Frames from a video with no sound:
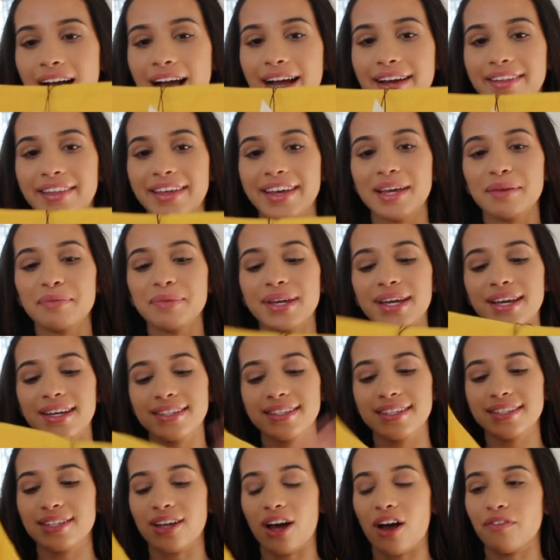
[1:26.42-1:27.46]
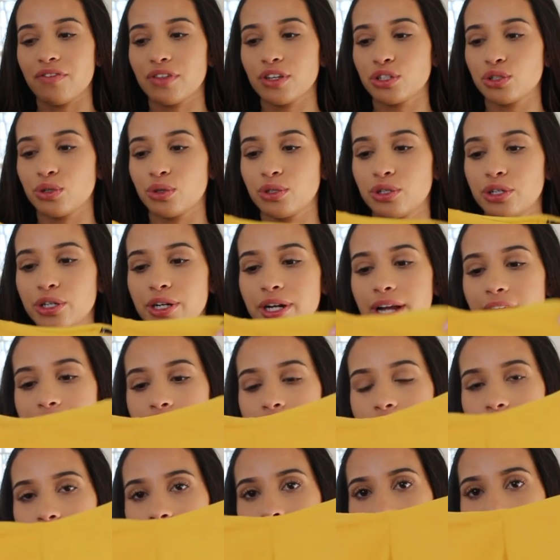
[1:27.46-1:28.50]
I like it because it's off the shoulder
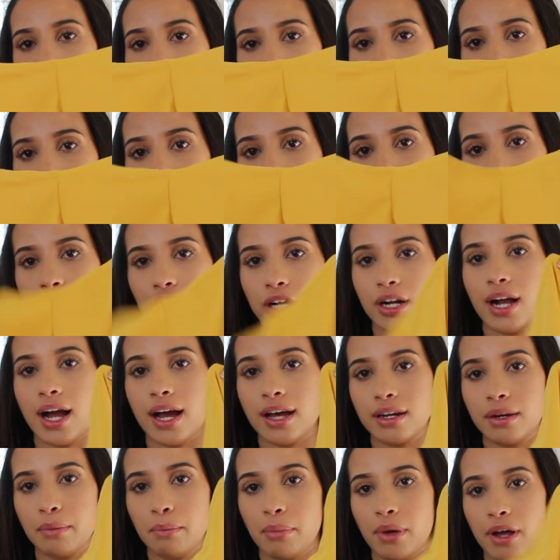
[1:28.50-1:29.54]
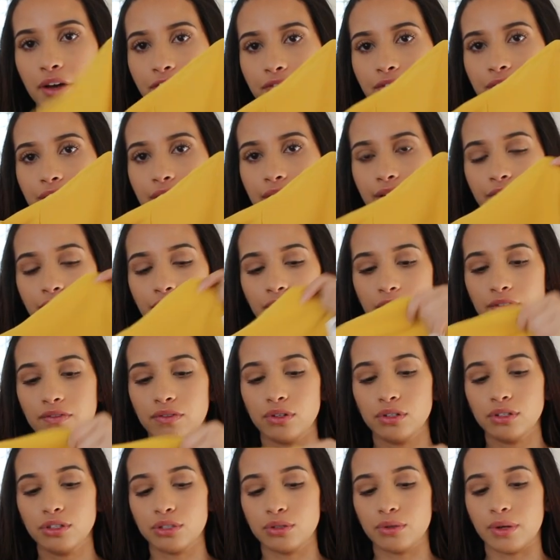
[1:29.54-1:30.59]
and the sleeves are kind of puffy and
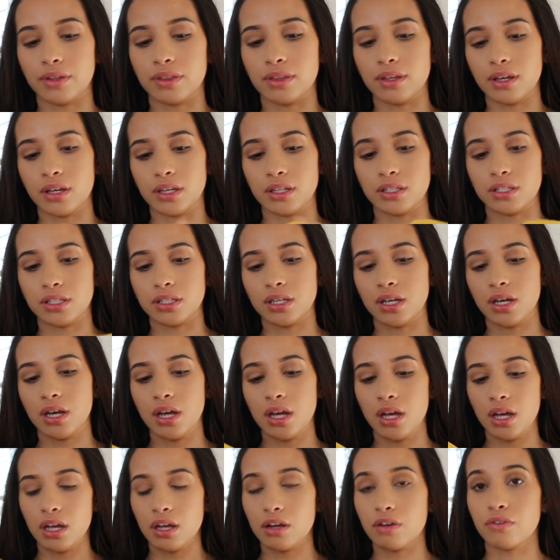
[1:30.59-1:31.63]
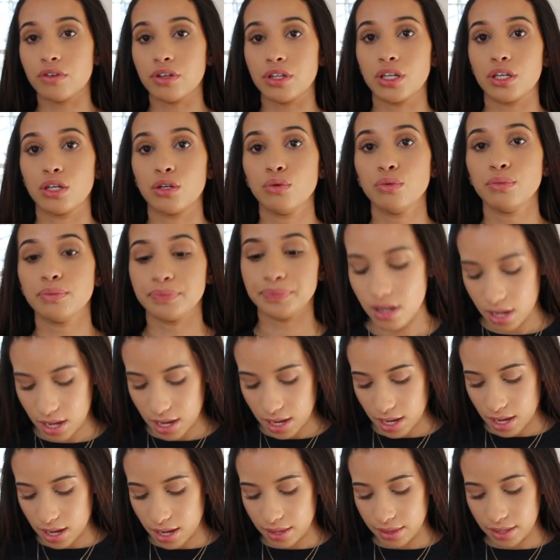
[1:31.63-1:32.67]
ruffled so I think it's really cute.
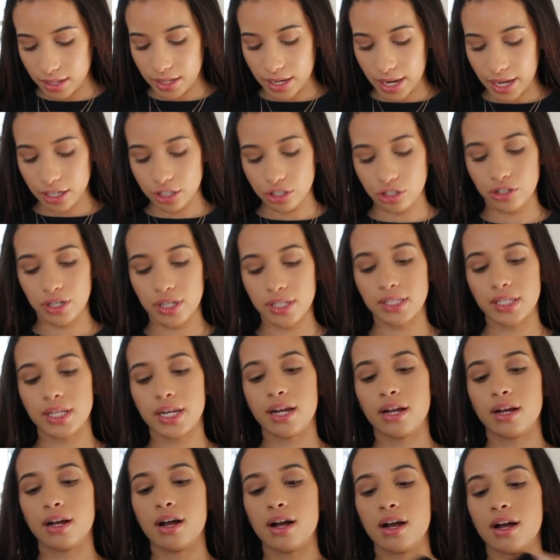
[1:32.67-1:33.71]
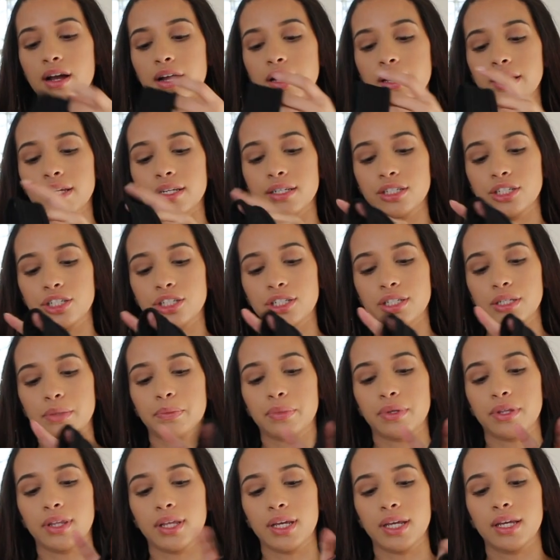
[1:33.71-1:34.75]
And the next dress that I got is just a
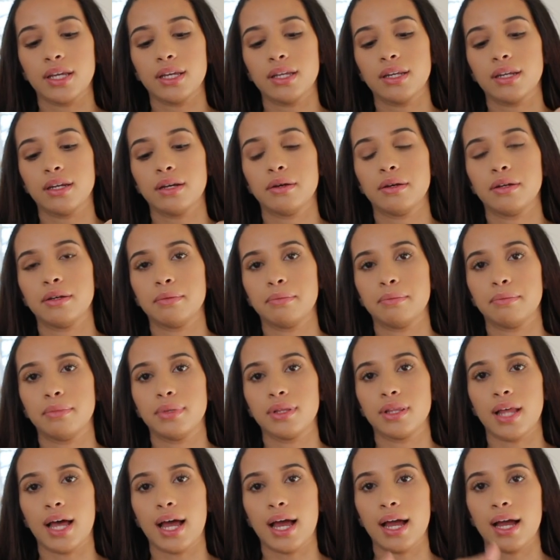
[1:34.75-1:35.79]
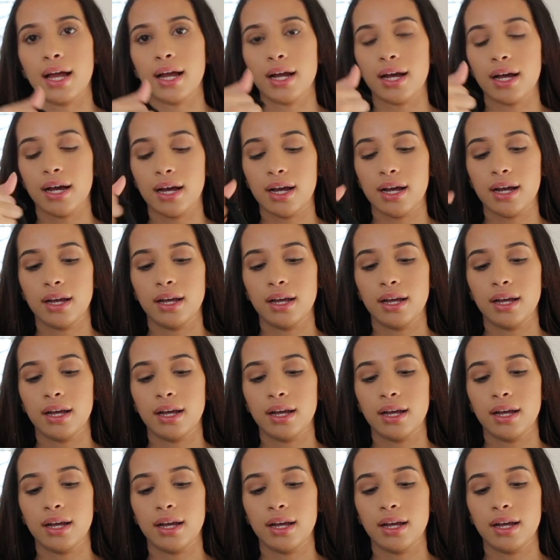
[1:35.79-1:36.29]
plain black